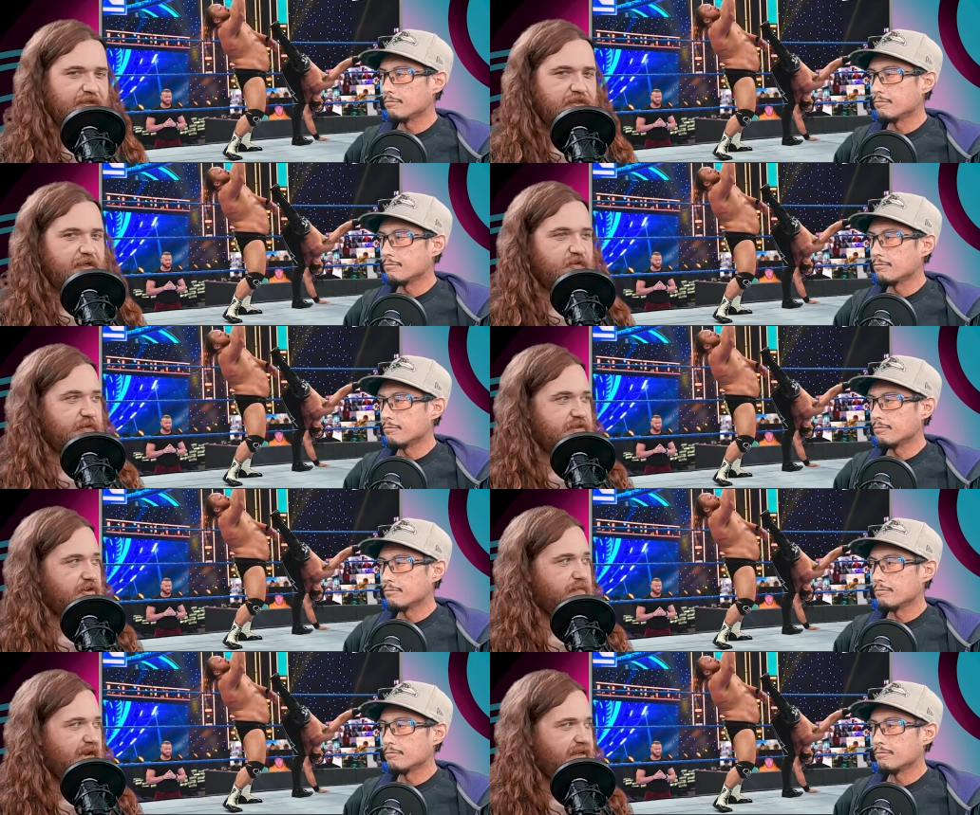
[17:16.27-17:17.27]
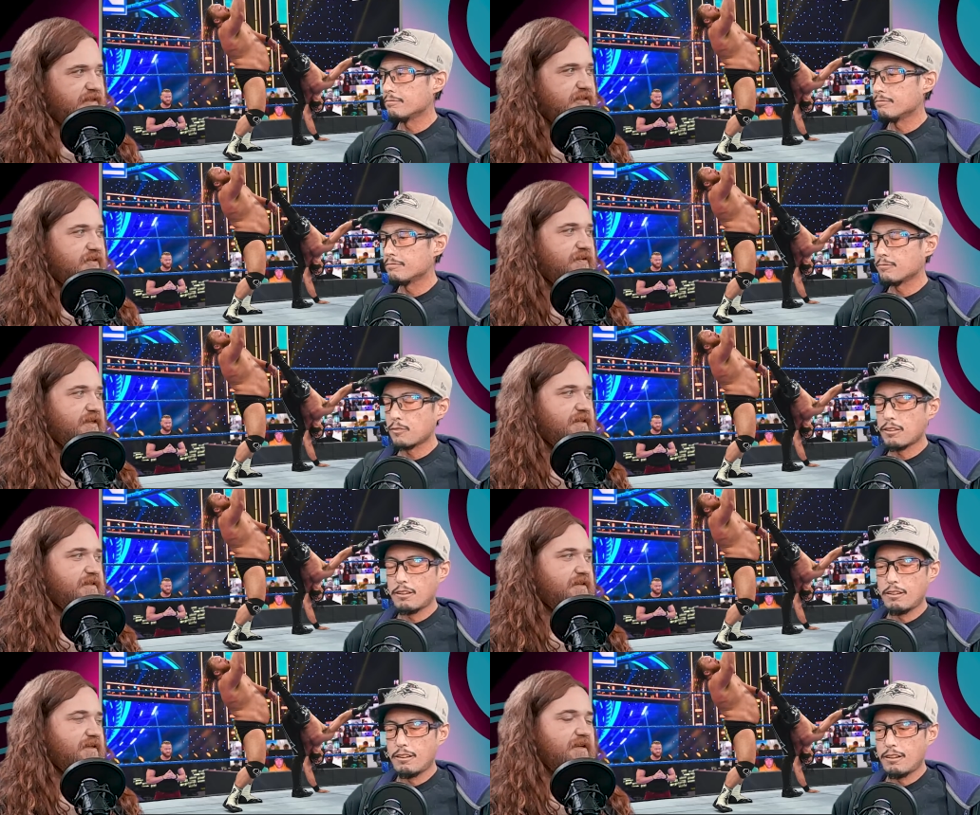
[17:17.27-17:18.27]
Speaker 1: Now he's trying to twist her back into it.
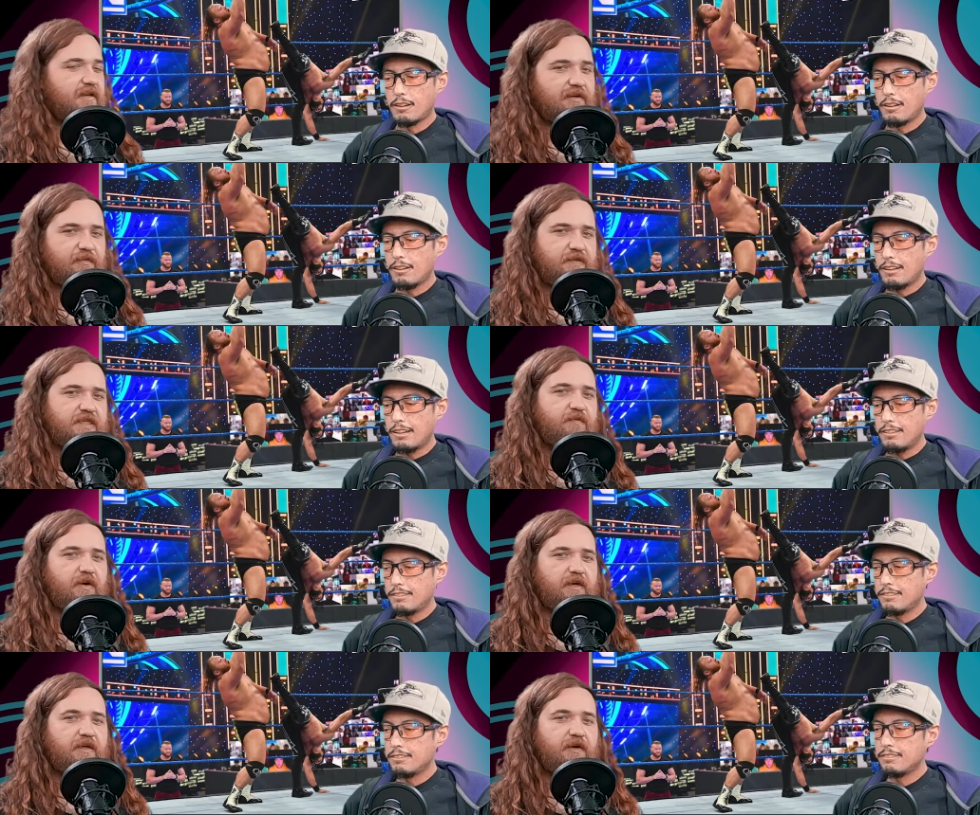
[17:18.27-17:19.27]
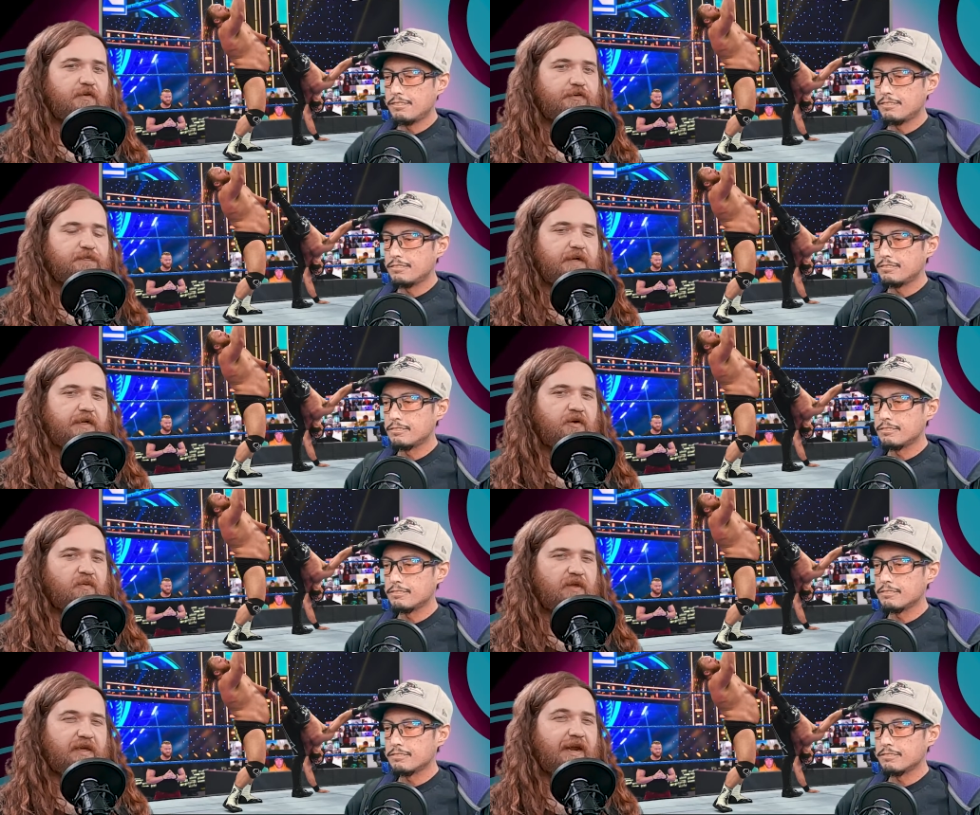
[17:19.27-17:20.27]
We'll see where it goes, but I don't
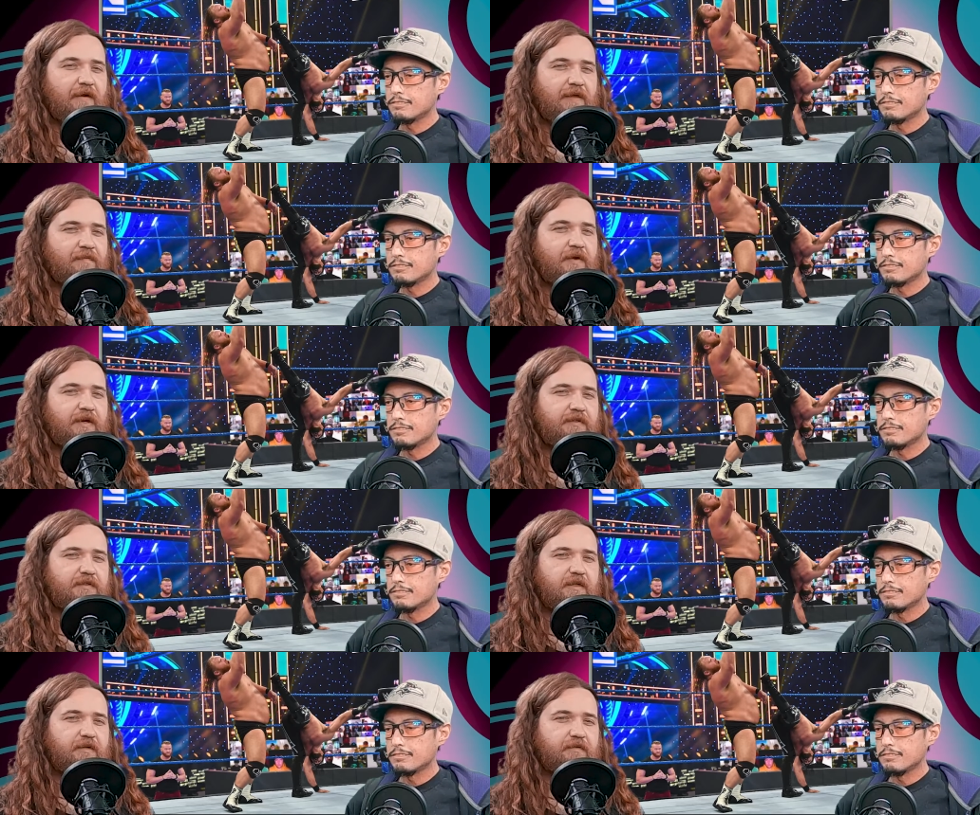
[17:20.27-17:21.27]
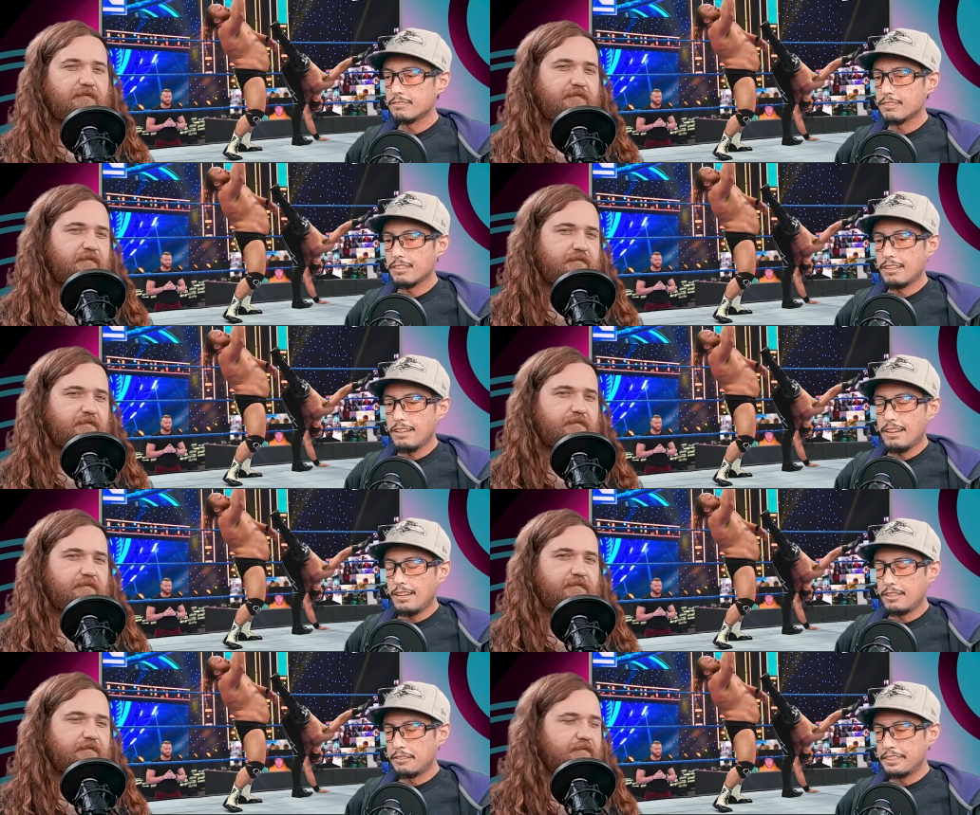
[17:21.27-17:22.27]
really care that much. So
Speaker 2: I
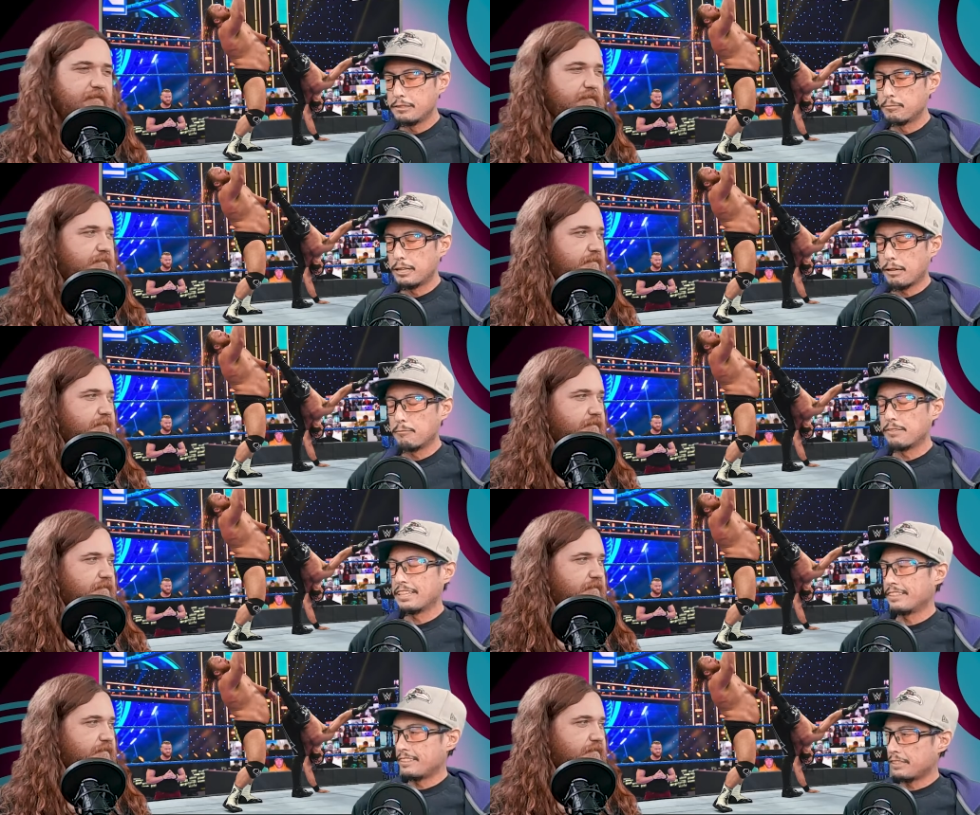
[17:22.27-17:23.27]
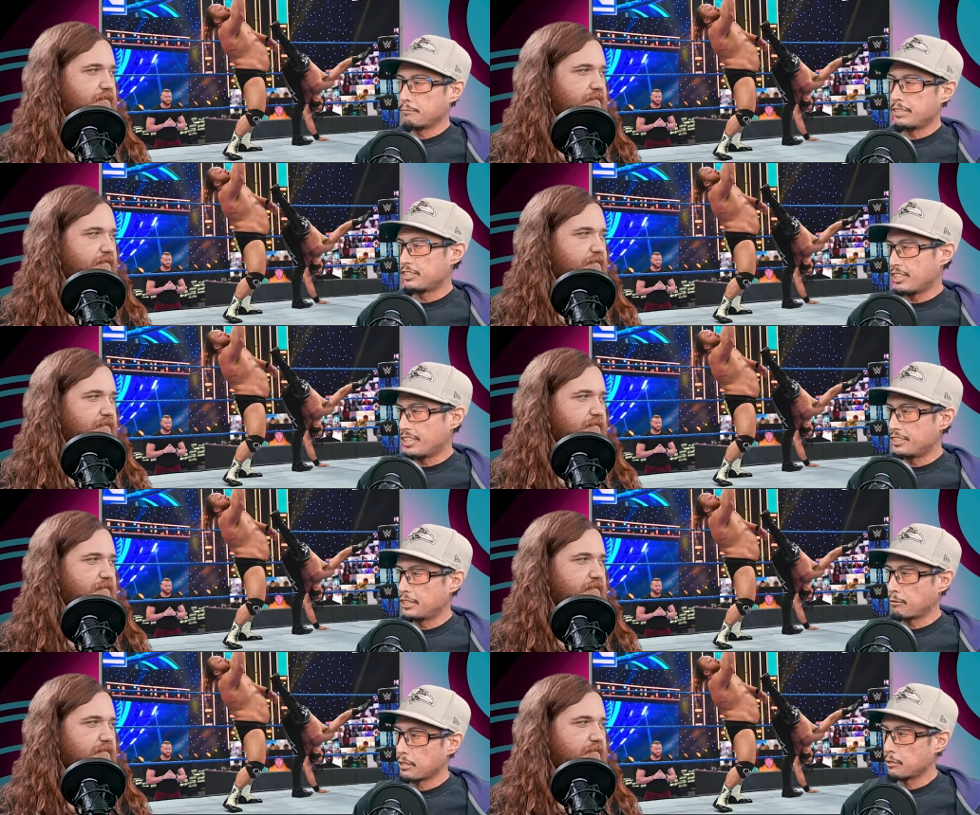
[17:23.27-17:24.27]
don't either, but I'm thinking this is going to be a shot at
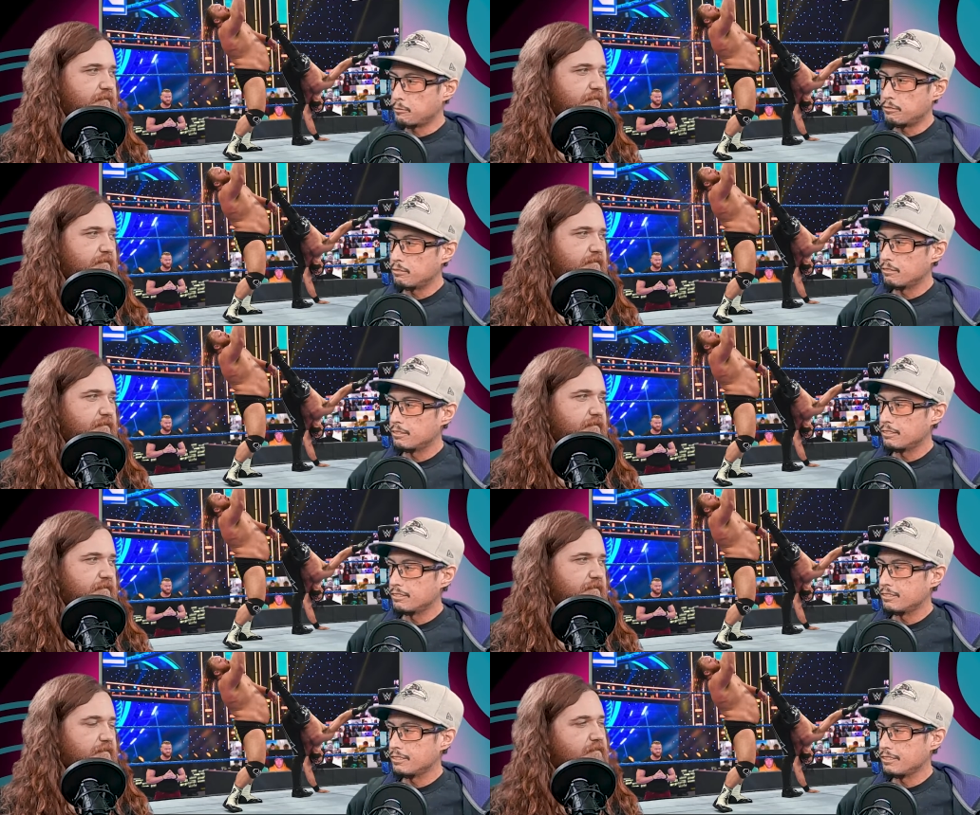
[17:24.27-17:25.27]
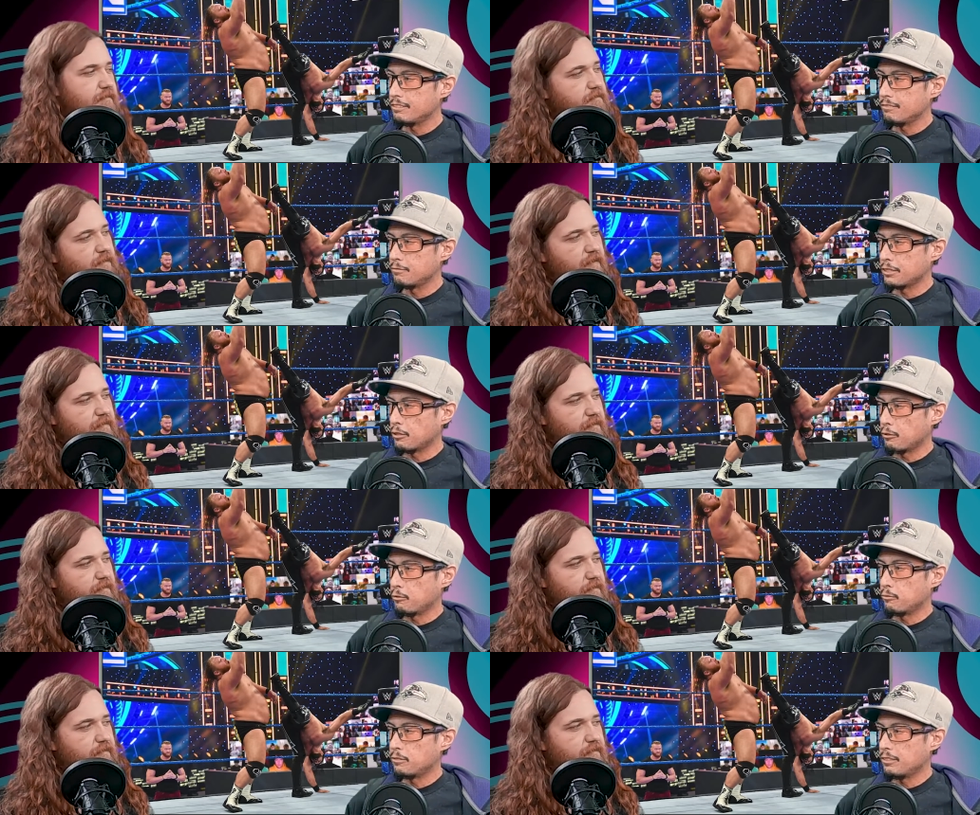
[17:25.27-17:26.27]
Jericho with the
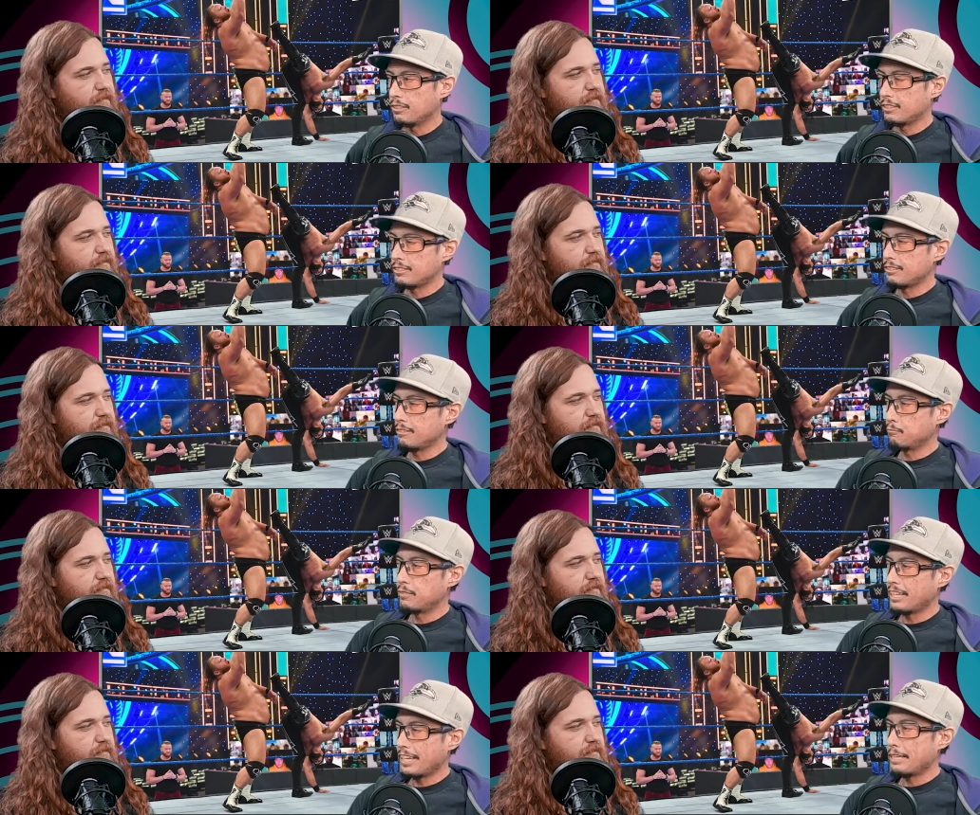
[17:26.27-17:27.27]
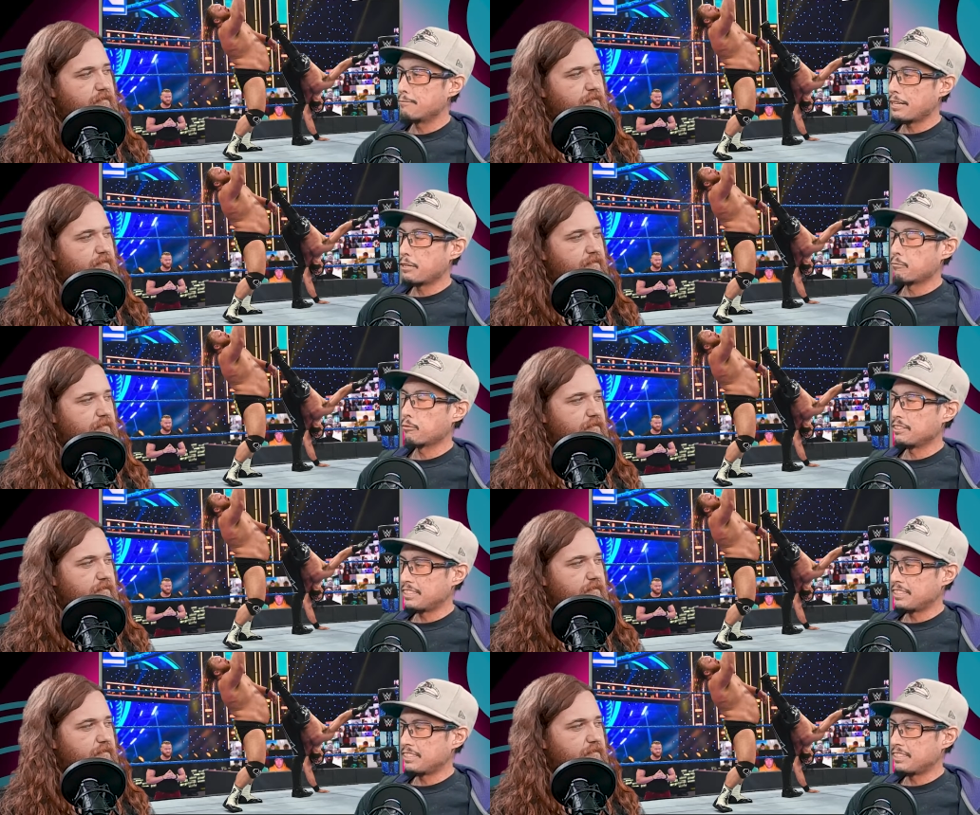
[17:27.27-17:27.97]
whole this. He made it a point